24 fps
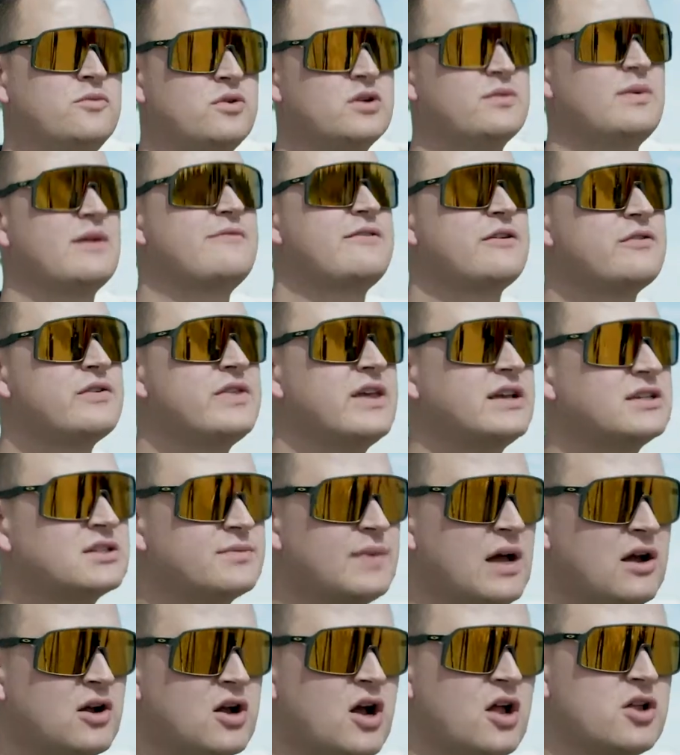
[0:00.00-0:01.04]
One of my favorite things
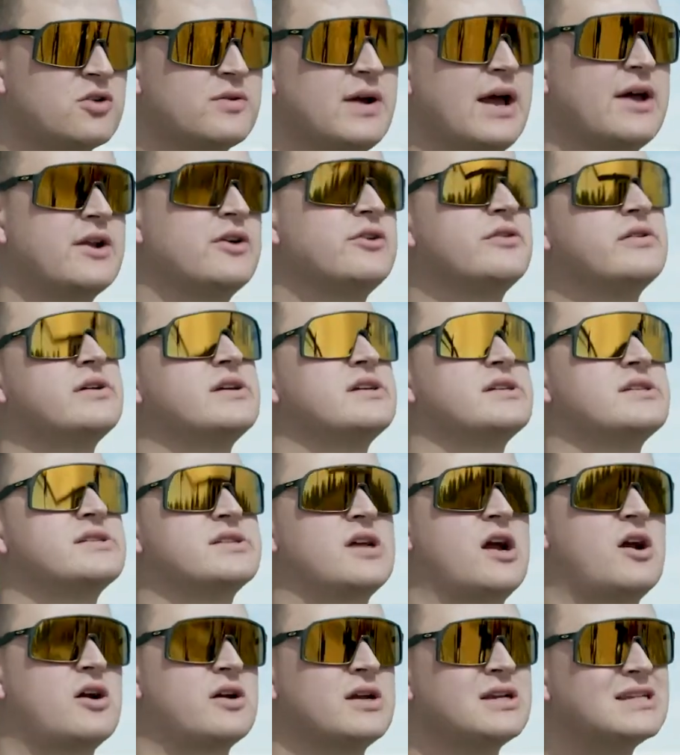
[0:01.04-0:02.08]
about Colorado is
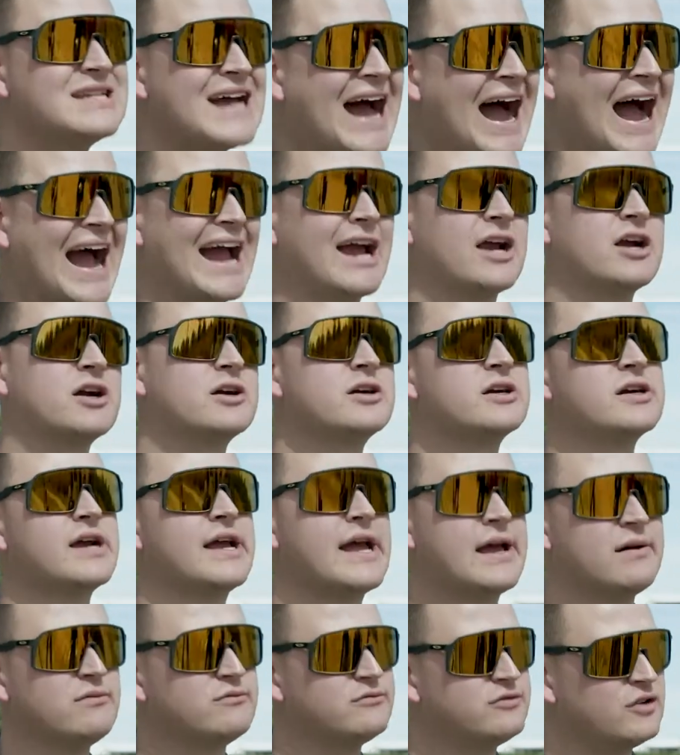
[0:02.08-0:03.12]
our entire
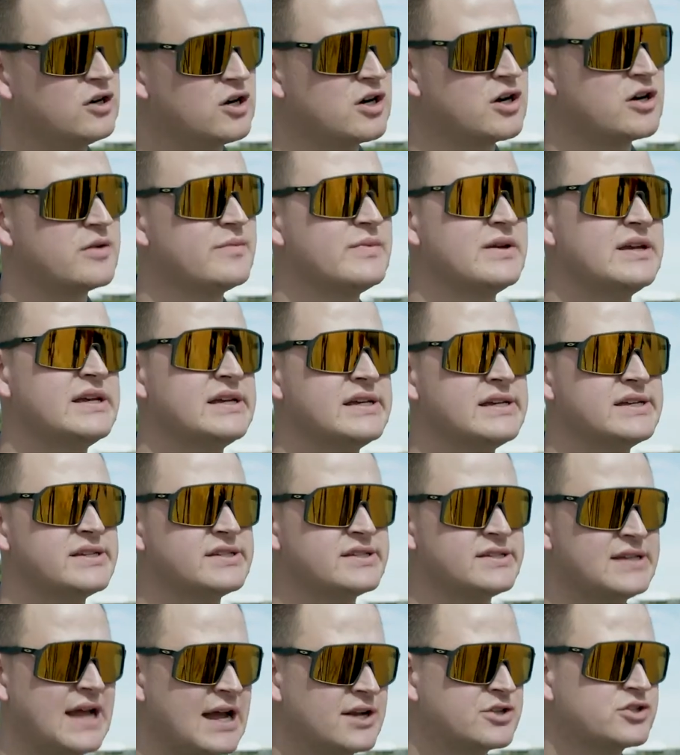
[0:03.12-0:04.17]
hemp farm
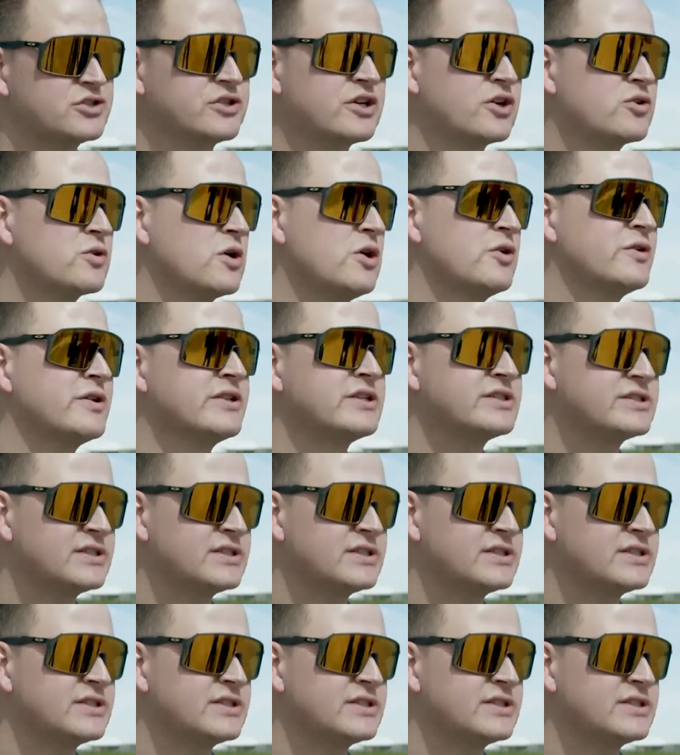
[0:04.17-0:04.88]
is naturally grown in the